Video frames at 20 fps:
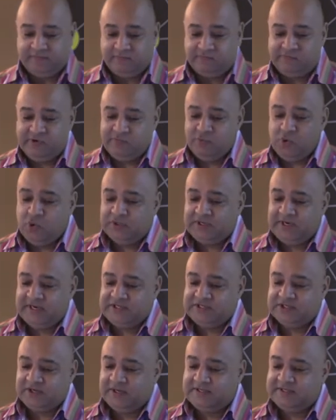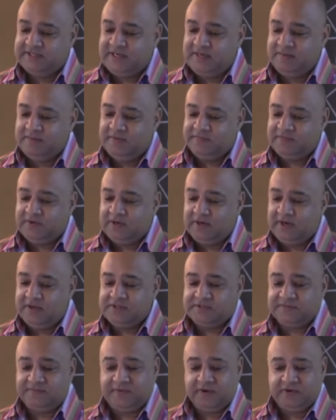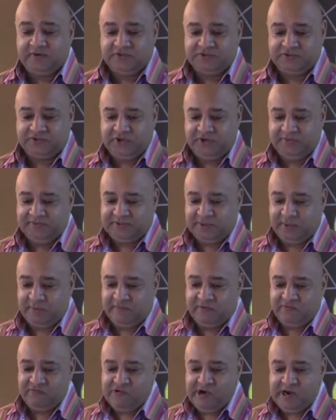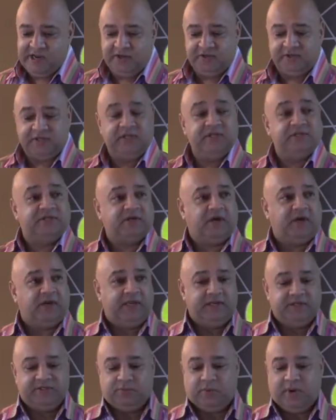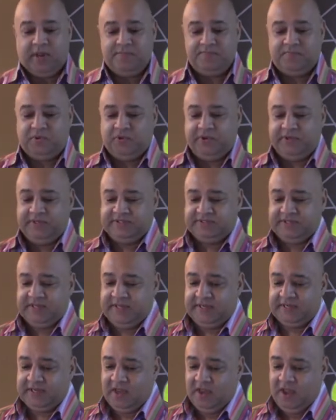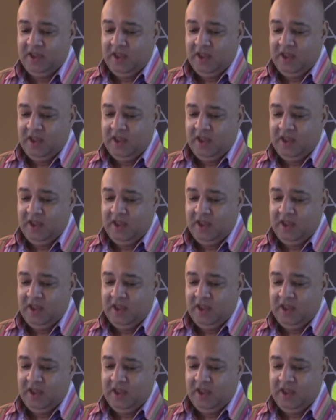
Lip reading: Reward and HR team have done loads of focus groups, so we have a really good insight into what employees think,